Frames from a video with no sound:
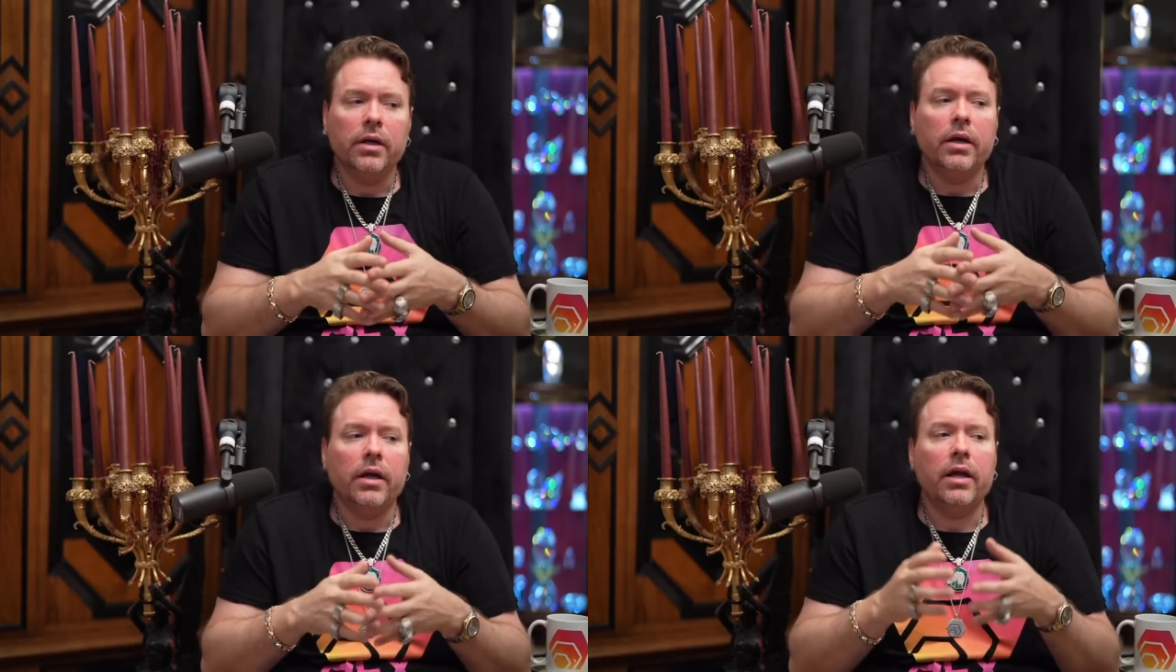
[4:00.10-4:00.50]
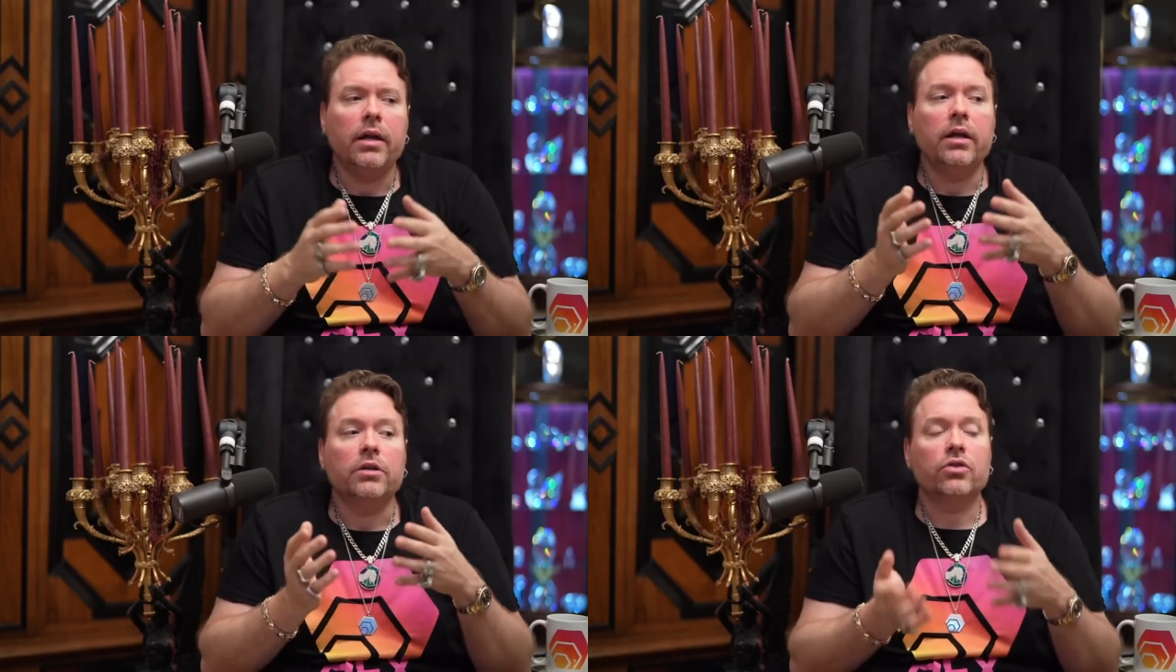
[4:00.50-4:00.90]
And
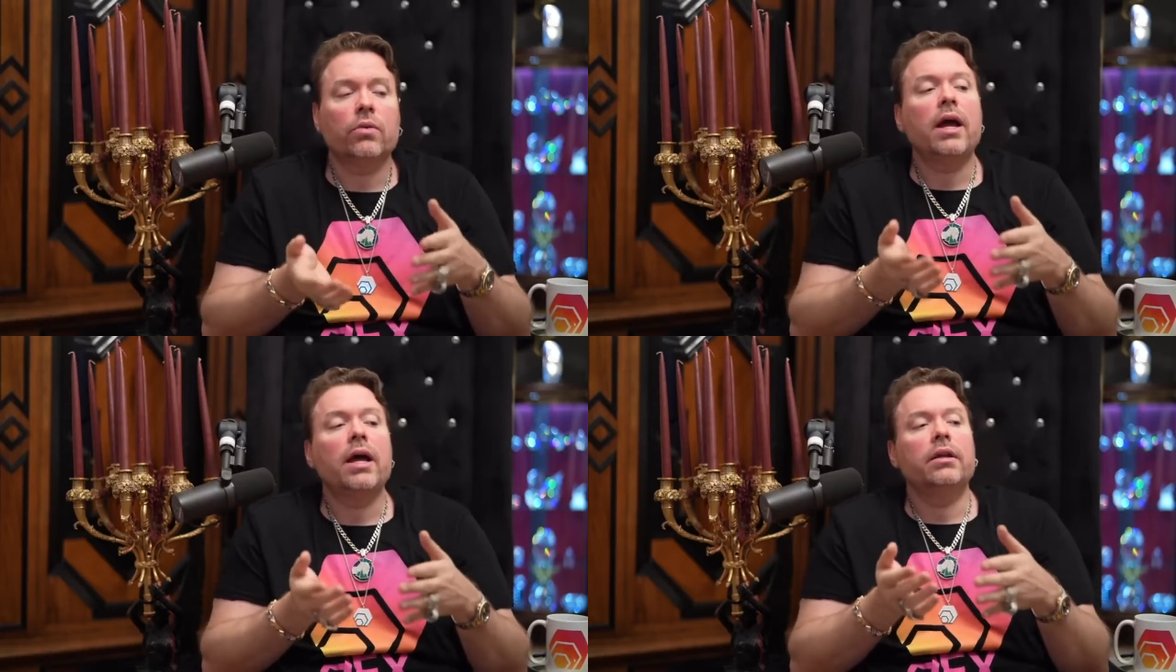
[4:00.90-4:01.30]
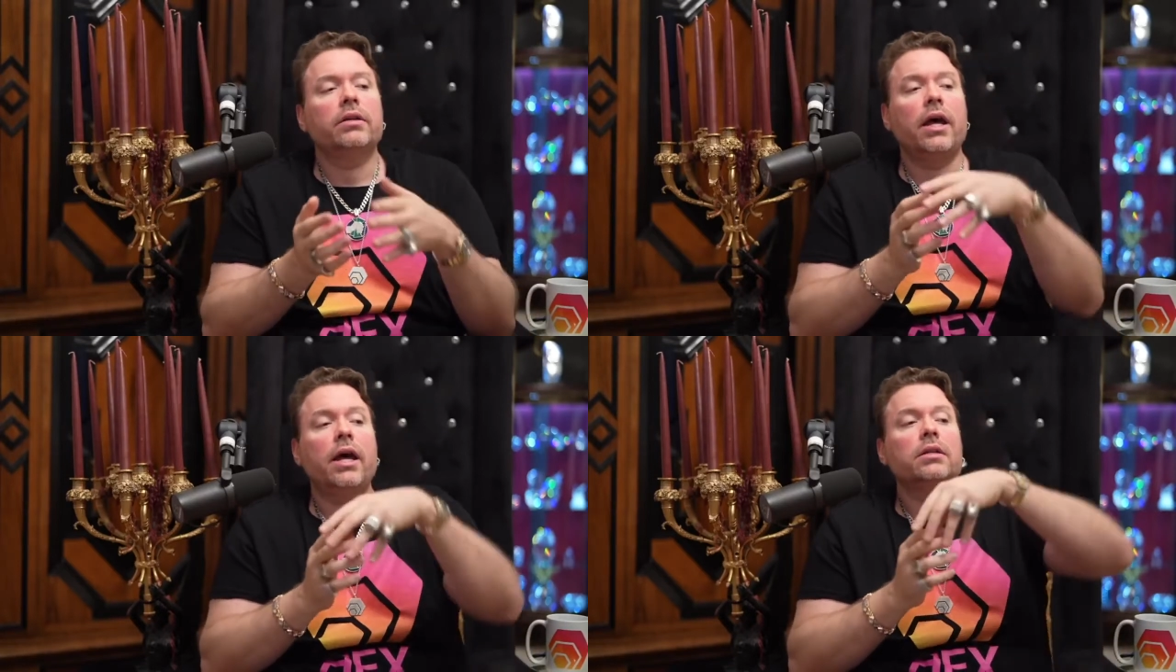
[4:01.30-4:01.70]
in a trend,
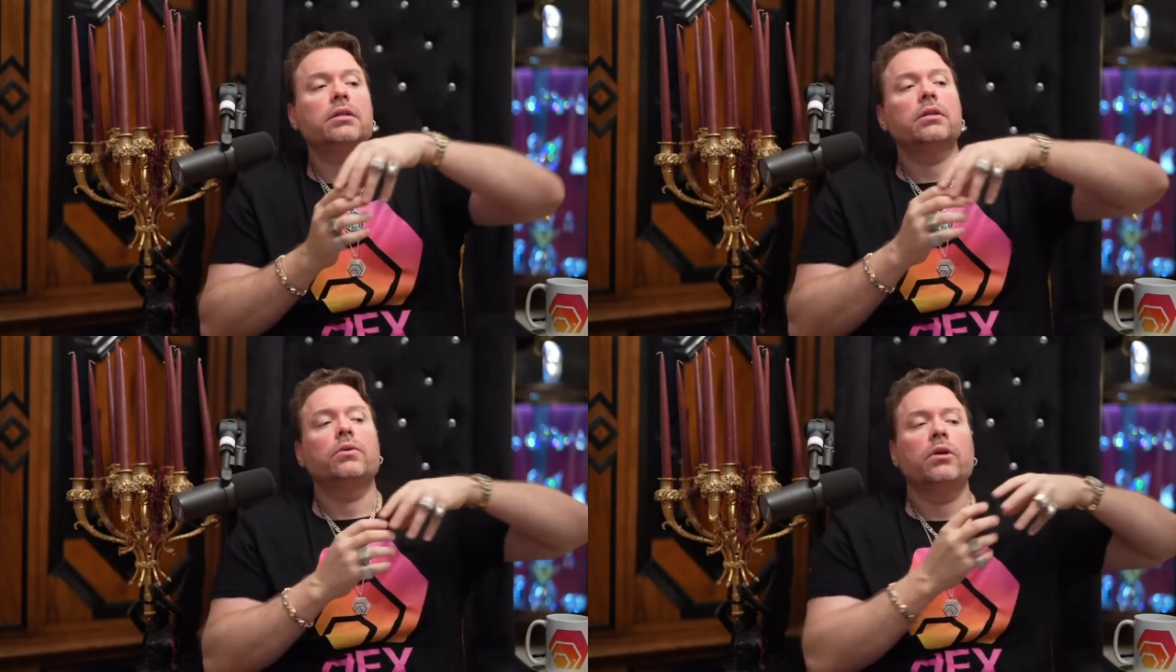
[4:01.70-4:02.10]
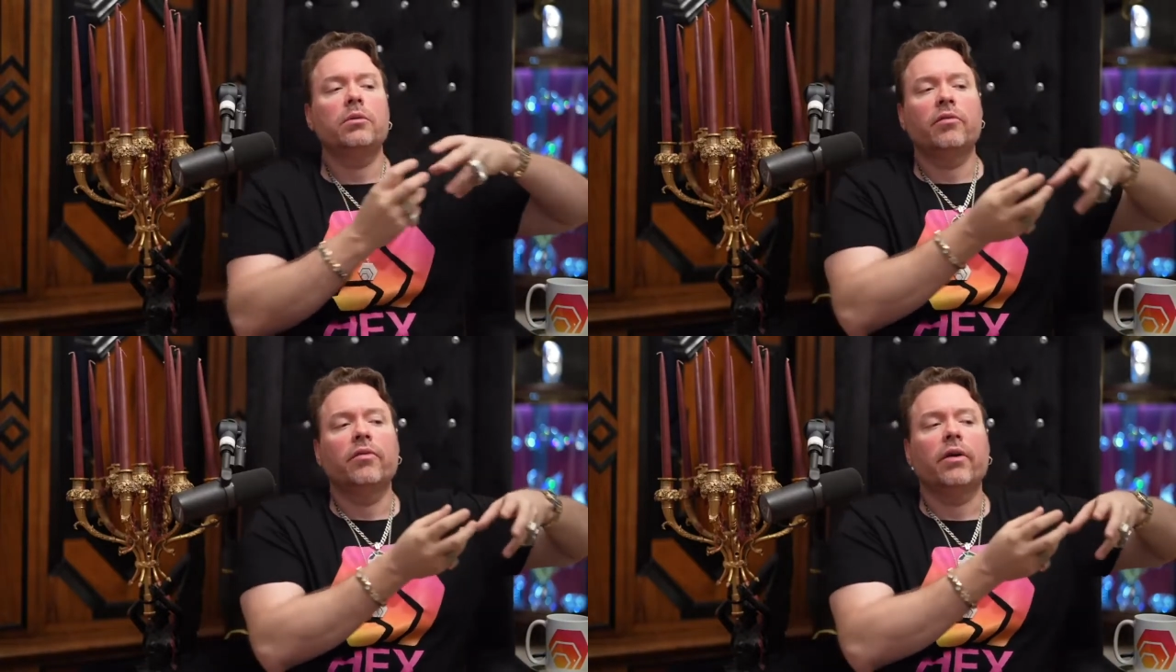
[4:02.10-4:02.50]
as a liquidity
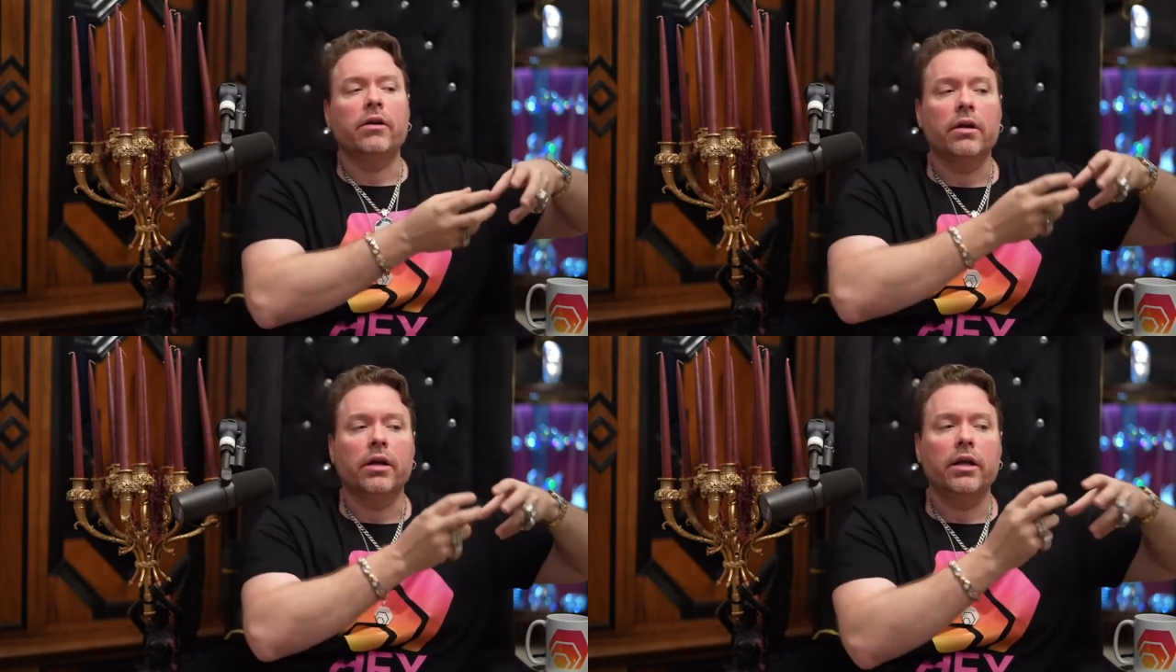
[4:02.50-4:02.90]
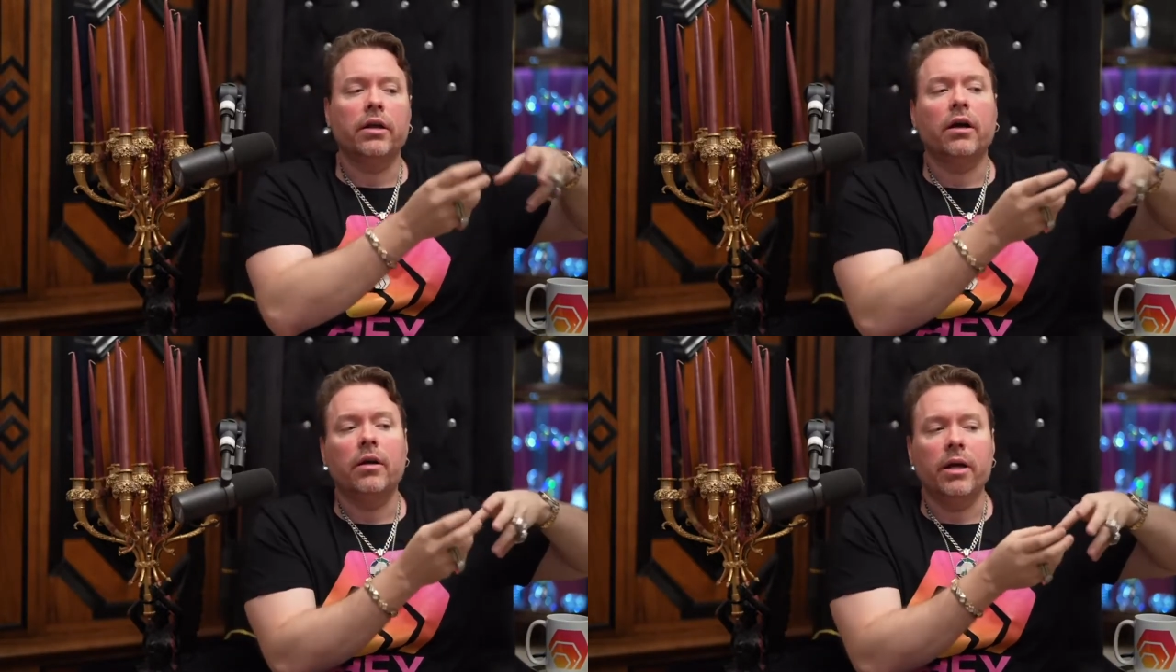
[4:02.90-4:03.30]
provider in an
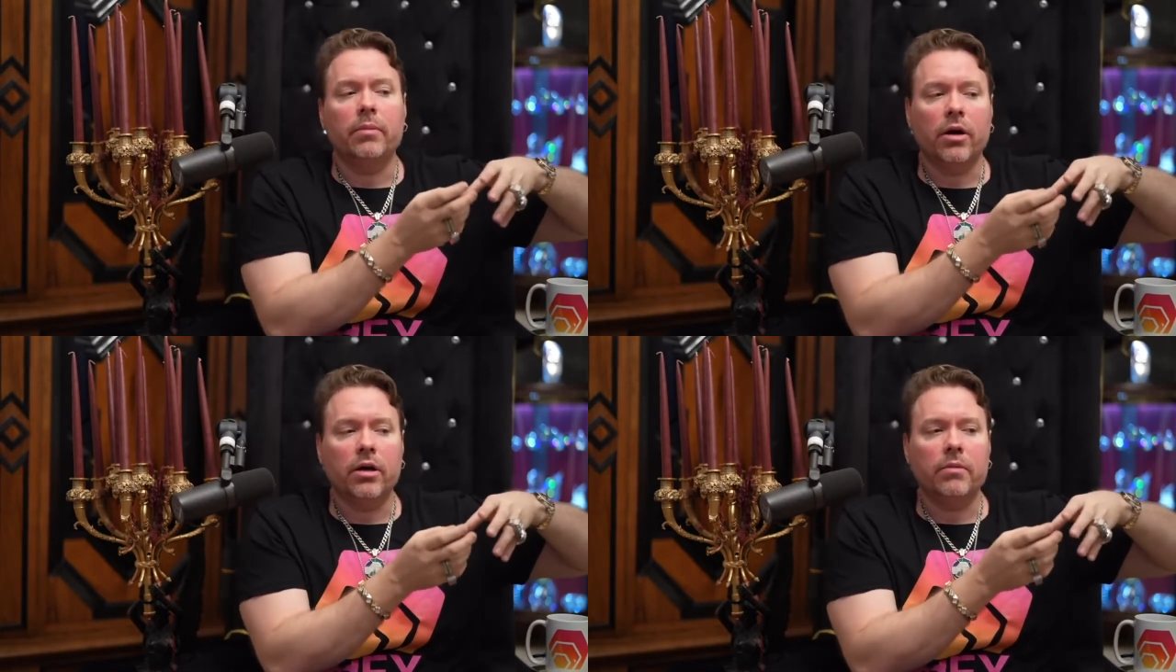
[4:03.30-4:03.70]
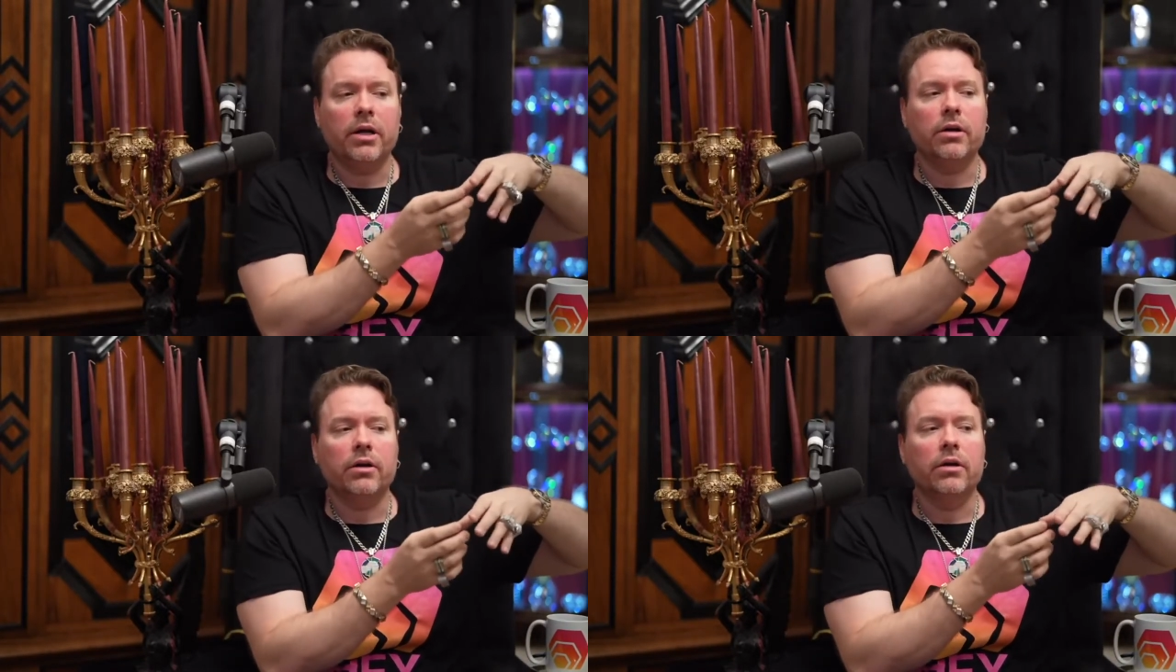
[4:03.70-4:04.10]
automated market
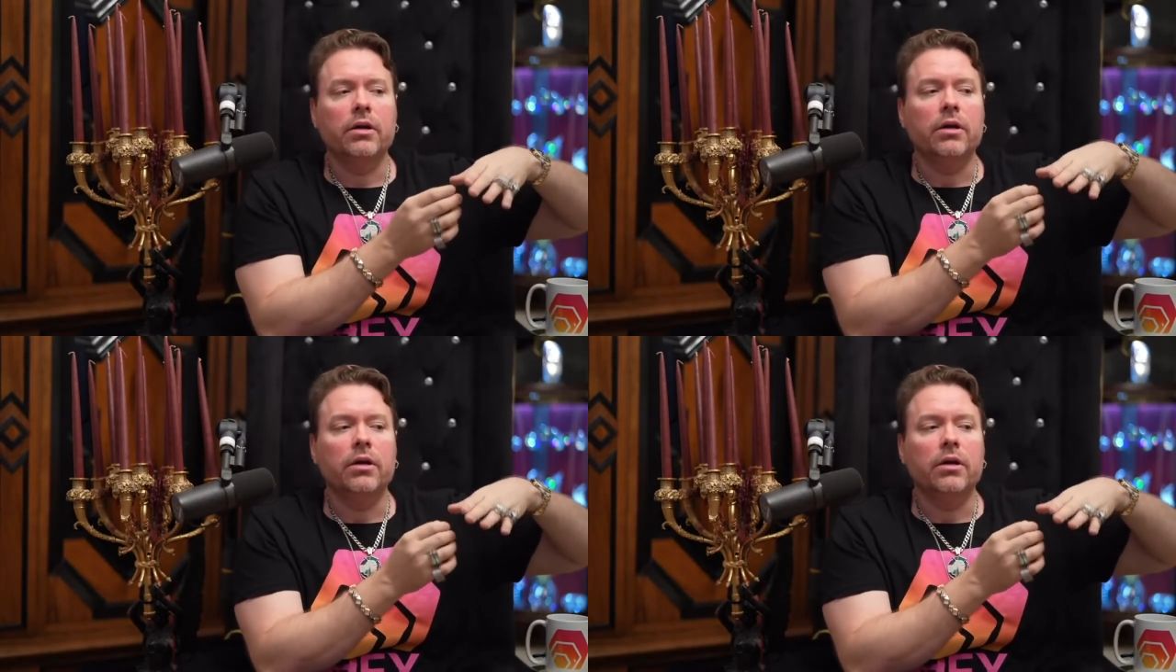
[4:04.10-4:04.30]
maker,